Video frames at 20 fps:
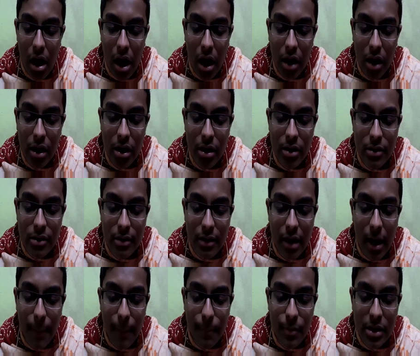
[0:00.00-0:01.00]

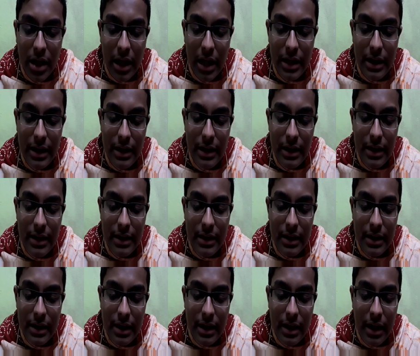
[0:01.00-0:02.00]
uninterrupted
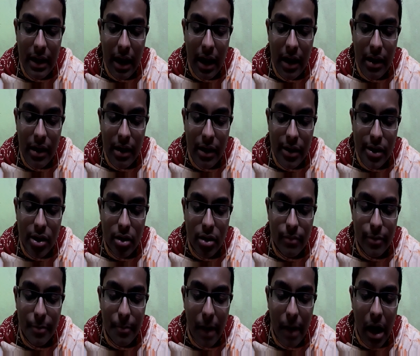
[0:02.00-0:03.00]
inclination
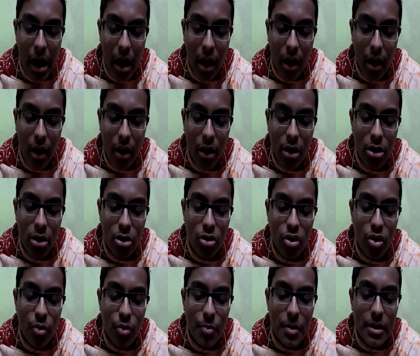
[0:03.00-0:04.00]
of the mind
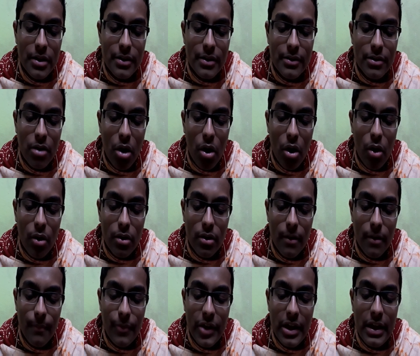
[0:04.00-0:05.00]
towards God,
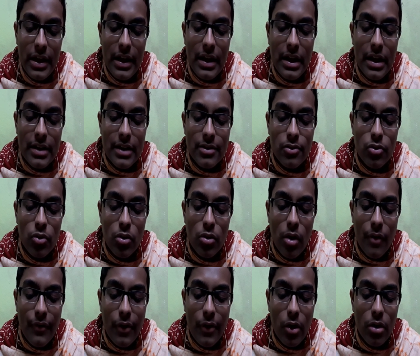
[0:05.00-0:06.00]
the inner
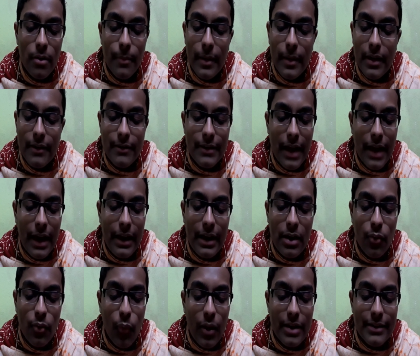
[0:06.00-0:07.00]
soul of all beings. And
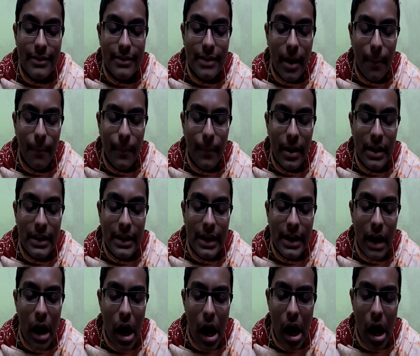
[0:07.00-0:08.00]
it wells up in
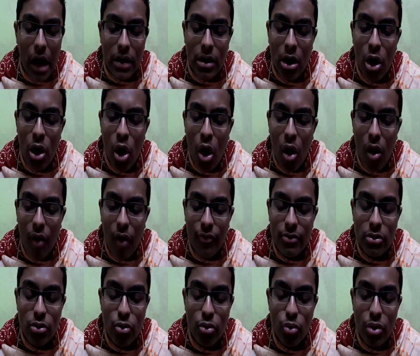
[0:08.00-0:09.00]
the heart of
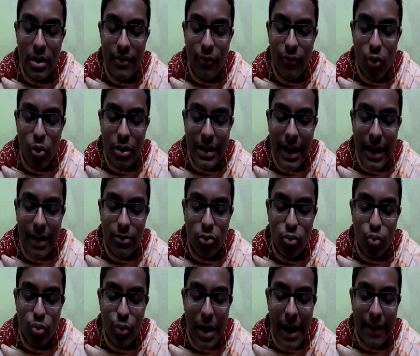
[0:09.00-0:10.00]
a true devotee
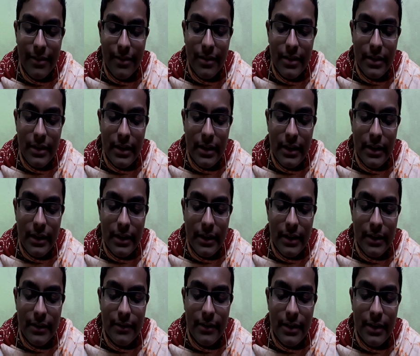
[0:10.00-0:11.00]
as soon as it
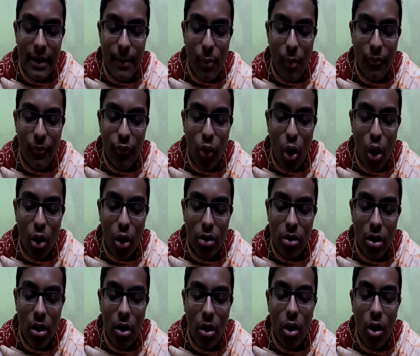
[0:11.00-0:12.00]
hears the name of
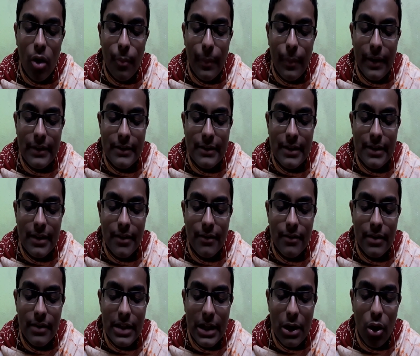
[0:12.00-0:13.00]
God or
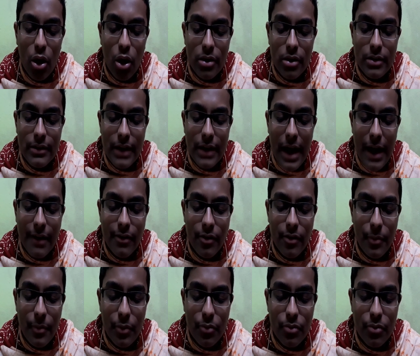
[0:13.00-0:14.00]
mentions the God's
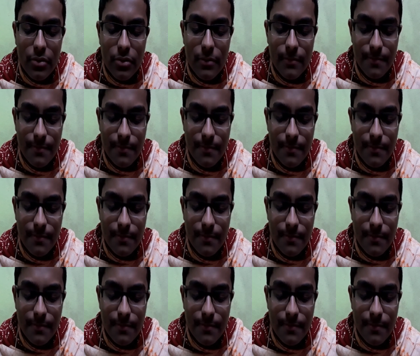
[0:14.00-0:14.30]
attributes.